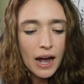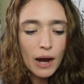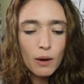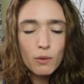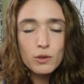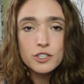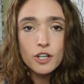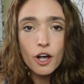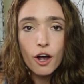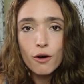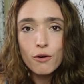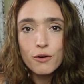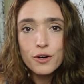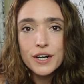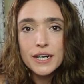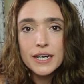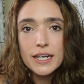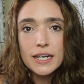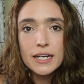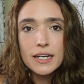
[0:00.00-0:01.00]
I was
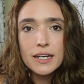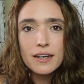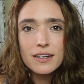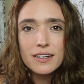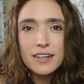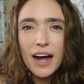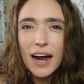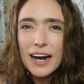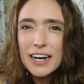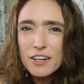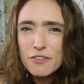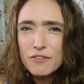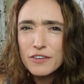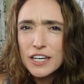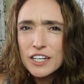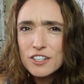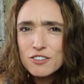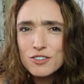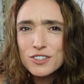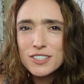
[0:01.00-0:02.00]
already kind of
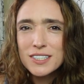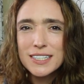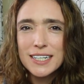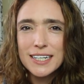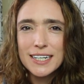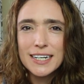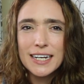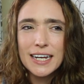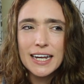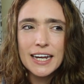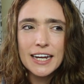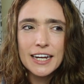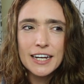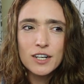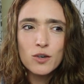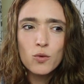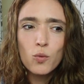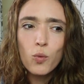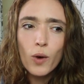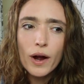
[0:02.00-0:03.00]
interested
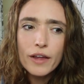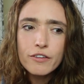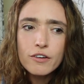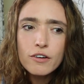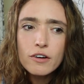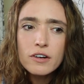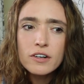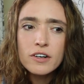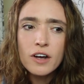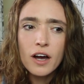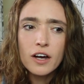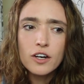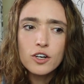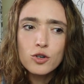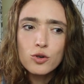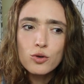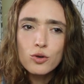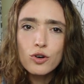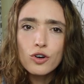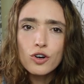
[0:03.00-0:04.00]
in whether or
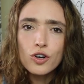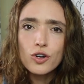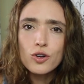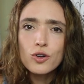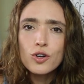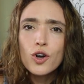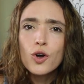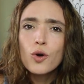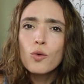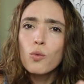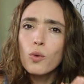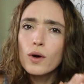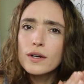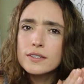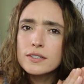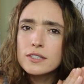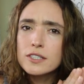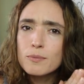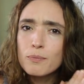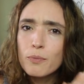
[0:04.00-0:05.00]
not Google
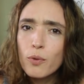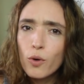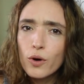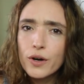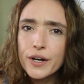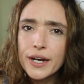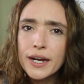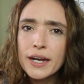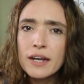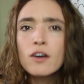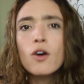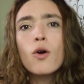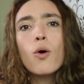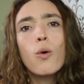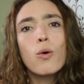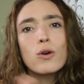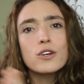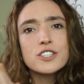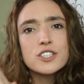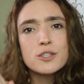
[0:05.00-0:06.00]
was supporting
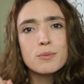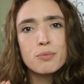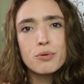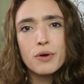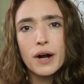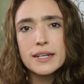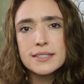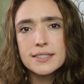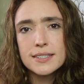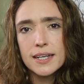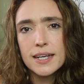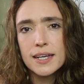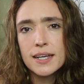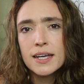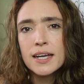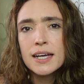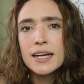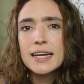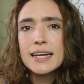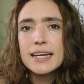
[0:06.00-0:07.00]
or
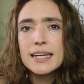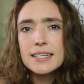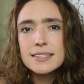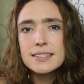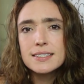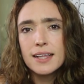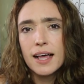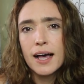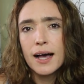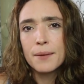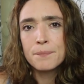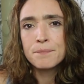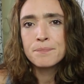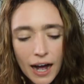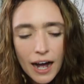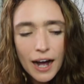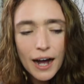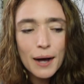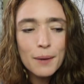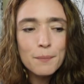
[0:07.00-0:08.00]
suppressing Islam
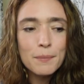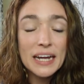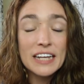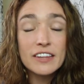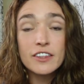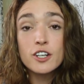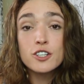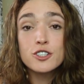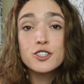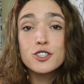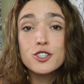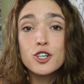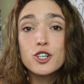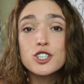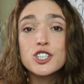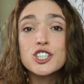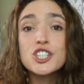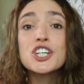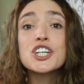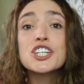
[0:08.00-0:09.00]
in their
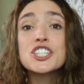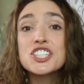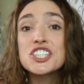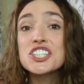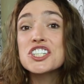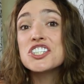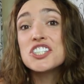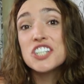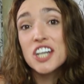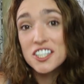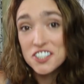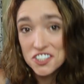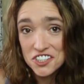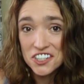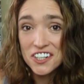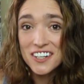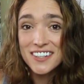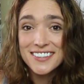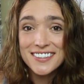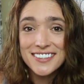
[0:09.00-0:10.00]
search
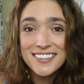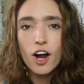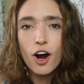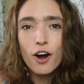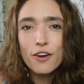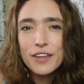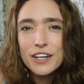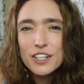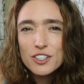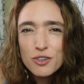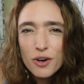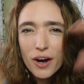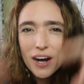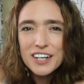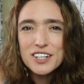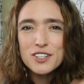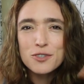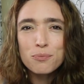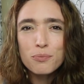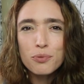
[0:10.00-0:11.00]
suggestions. Are they
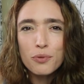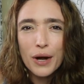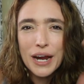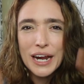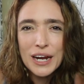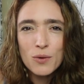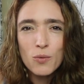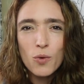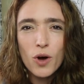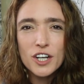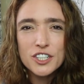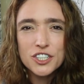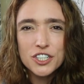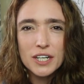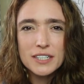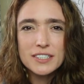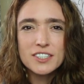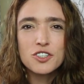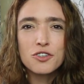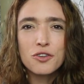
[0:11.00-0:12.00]
trying to brainwash
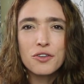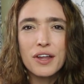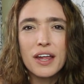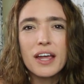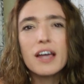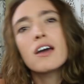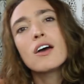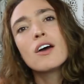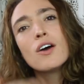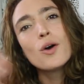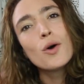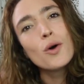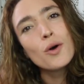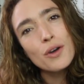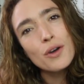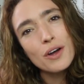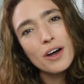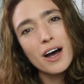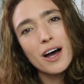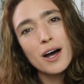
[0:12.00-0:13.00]
us to think
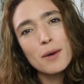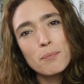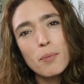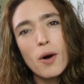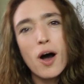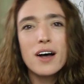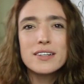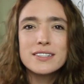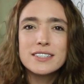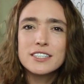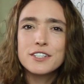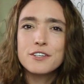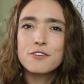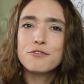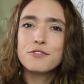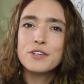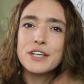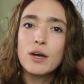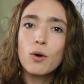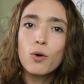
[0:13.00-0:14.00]

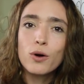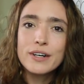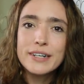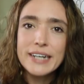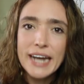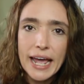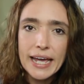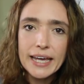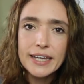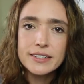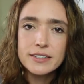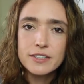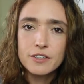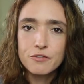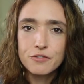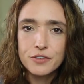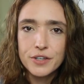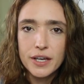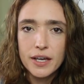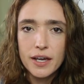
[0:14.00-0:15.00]
positively or
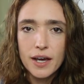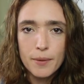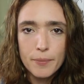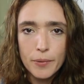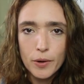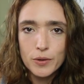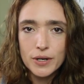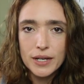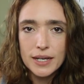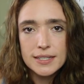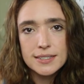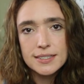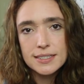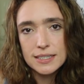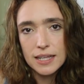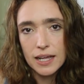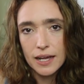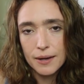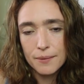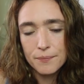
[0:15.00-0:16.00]
negatively about
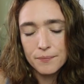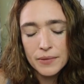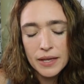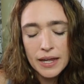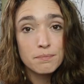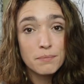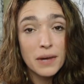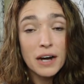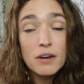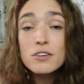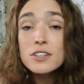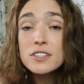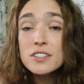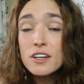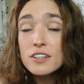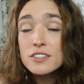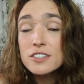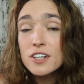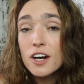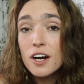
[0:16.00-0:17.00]
Islam? My
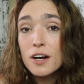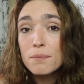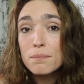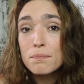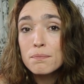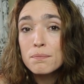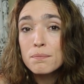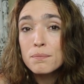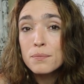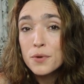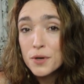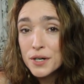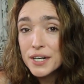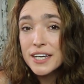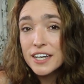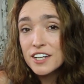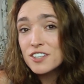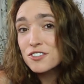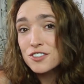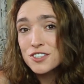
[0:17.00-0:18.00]
results are
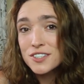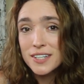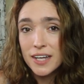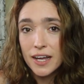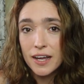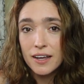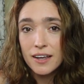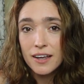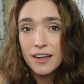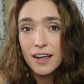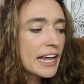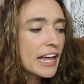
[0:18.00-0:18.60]
pretty interesting.